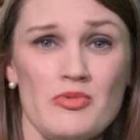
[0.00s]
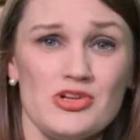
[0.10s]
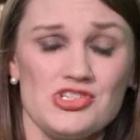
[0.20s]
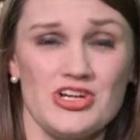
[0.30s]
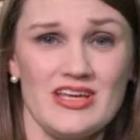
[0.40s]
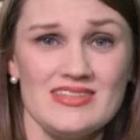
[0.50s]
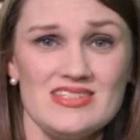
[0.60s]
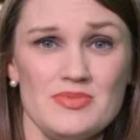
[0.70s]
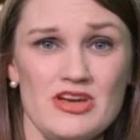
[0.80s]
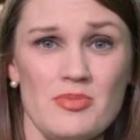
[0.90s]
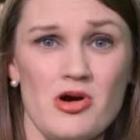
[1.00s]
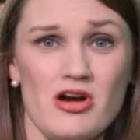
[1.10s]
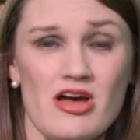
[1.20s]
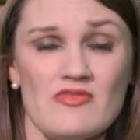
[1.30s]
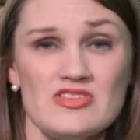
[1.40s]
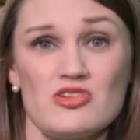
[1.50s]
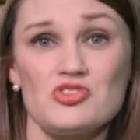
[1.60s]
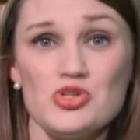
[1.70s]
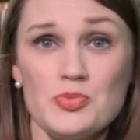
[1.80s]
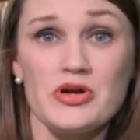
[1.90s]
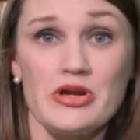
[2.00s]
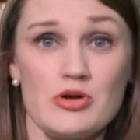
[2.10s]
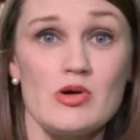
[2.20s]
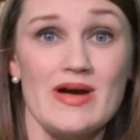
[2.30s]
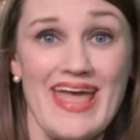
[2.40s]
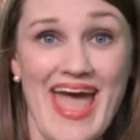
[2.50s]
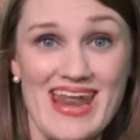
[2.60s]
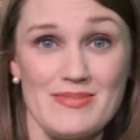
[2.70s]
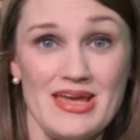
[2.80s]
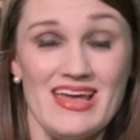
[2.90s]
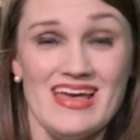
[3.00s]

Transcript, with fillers: want your kids to be a part of is our Superhero Academy.